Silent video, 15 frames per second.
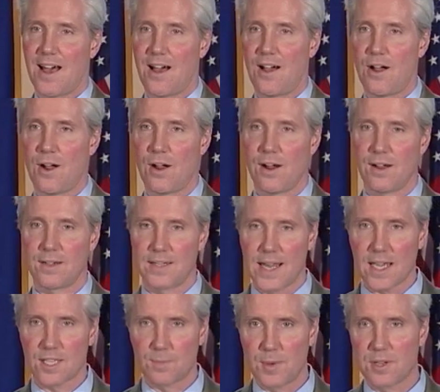Our
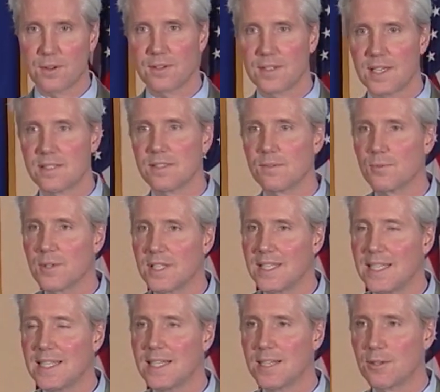next speaker doesn't really
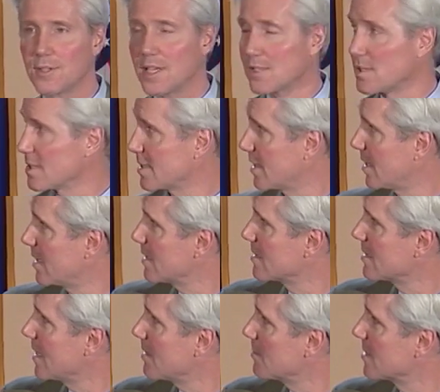need an introduction because I think his
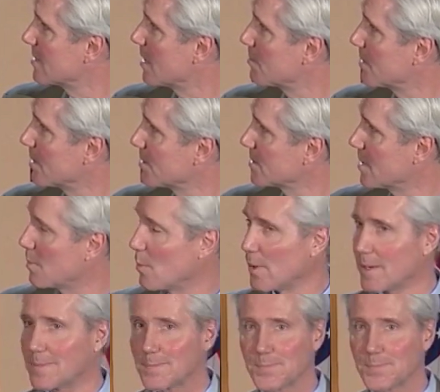name is up there somewhere.